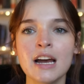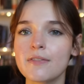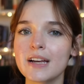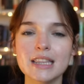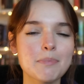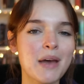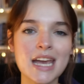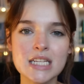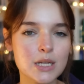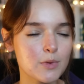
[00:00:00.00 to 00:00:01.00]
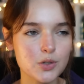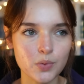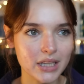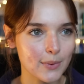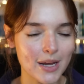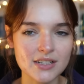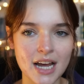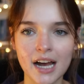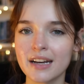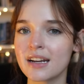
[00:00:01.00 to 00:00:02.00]
I feel like the pacing was really well
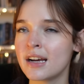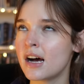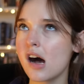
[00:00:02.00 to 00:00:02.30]
done.